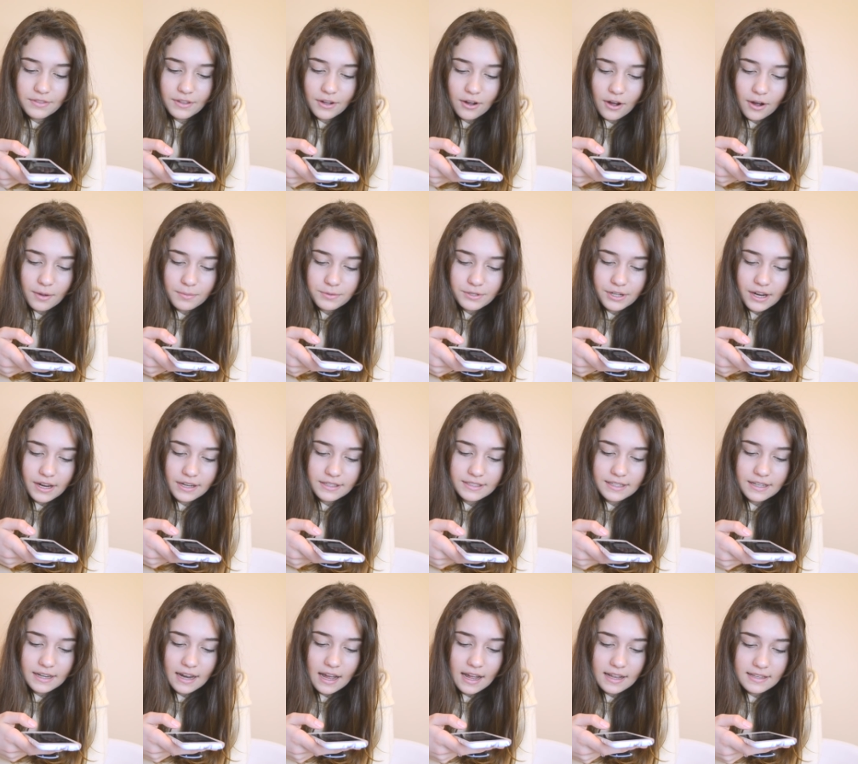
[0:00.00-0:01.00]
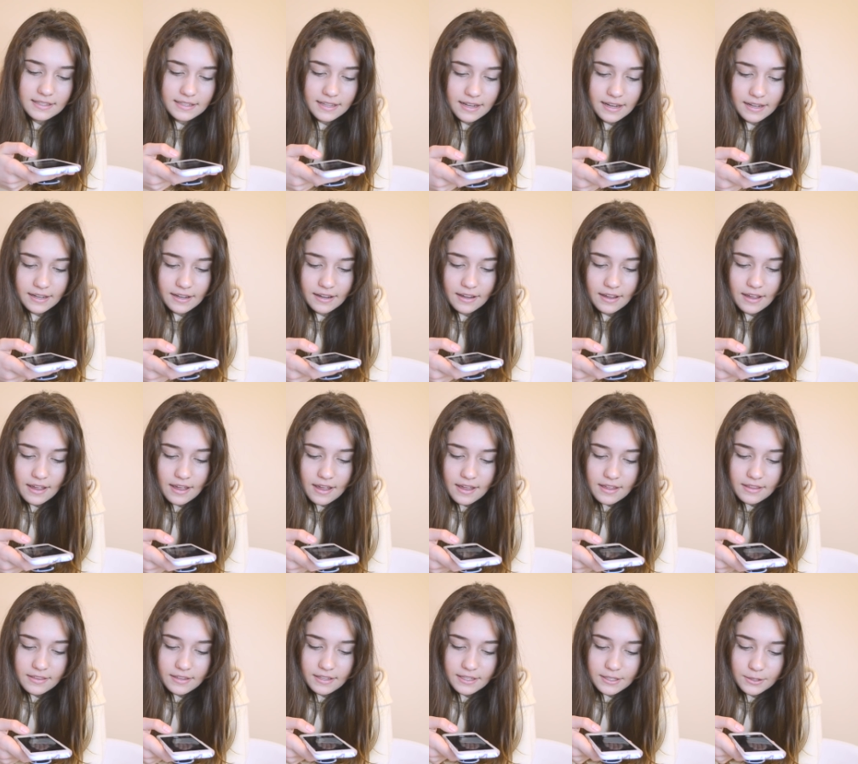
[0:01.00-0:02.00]
the object, it has like
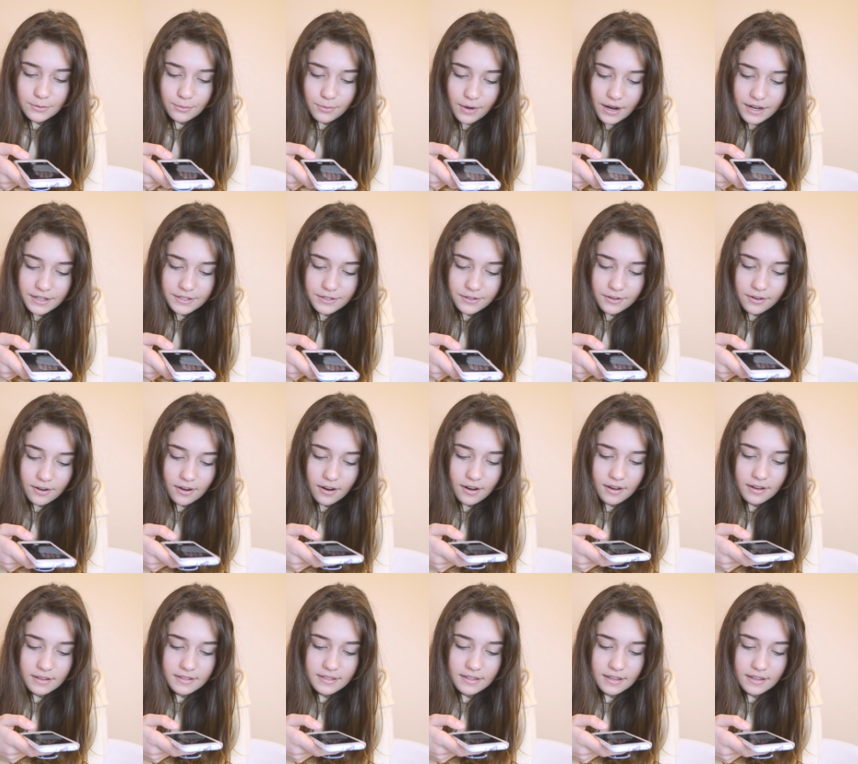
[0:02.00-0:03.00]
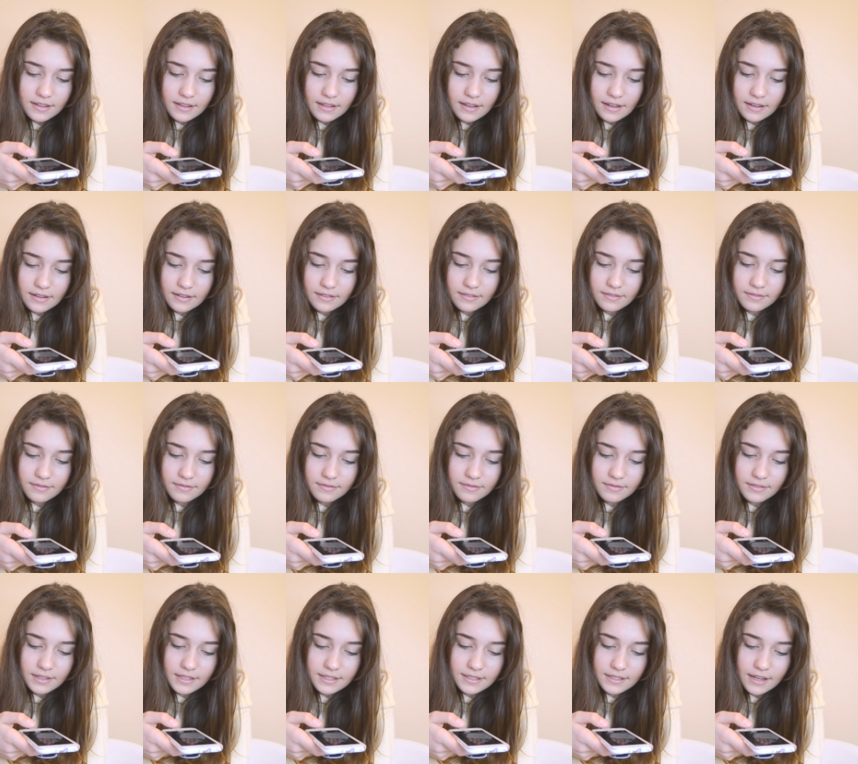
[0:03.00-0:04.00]
this white cross and then
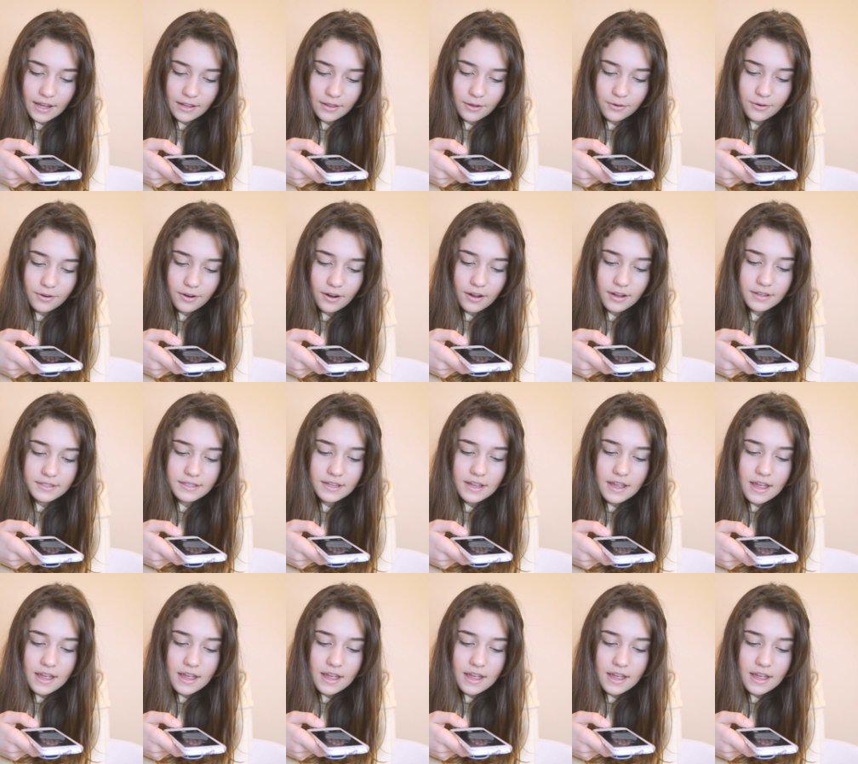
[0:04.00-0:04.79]
this yellow cross.